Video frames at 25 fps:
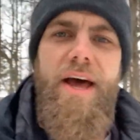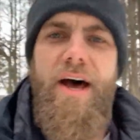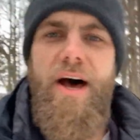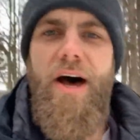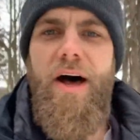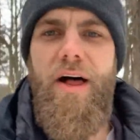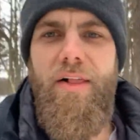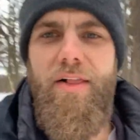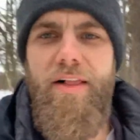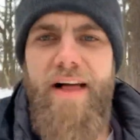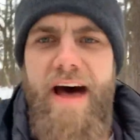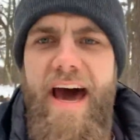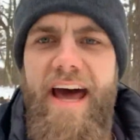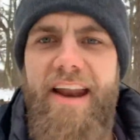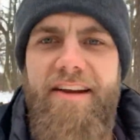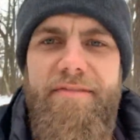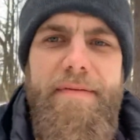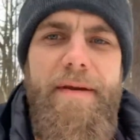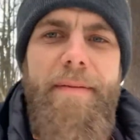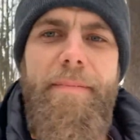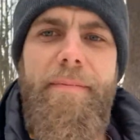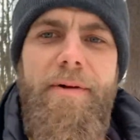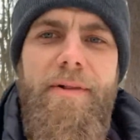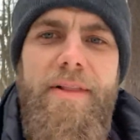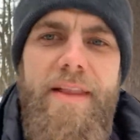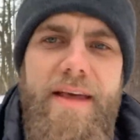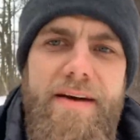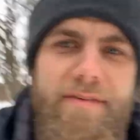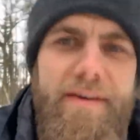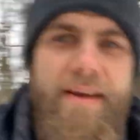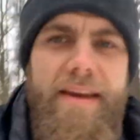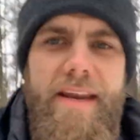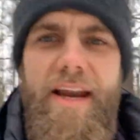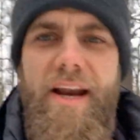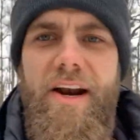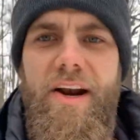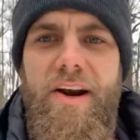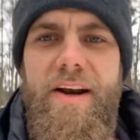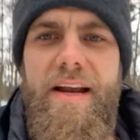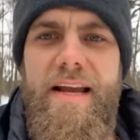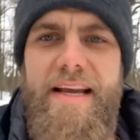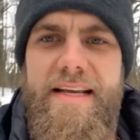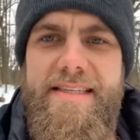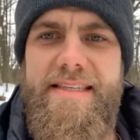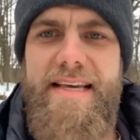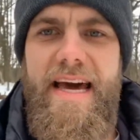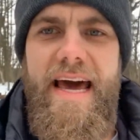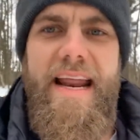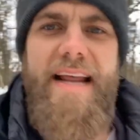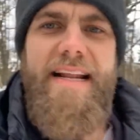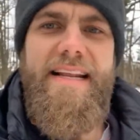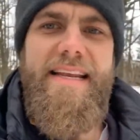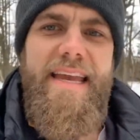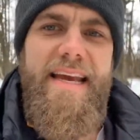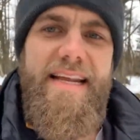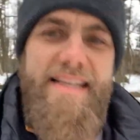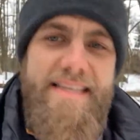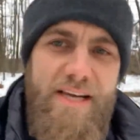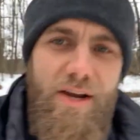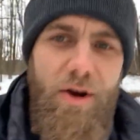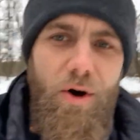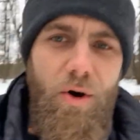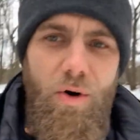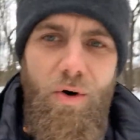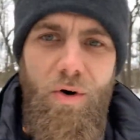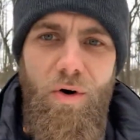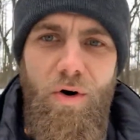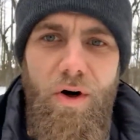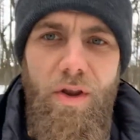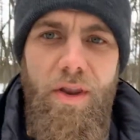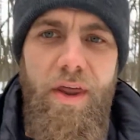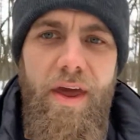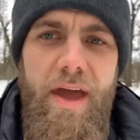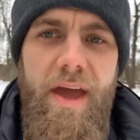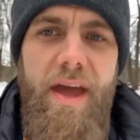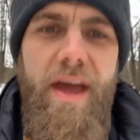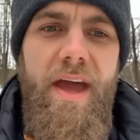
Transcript: a lot of people living here, is that it gets cold,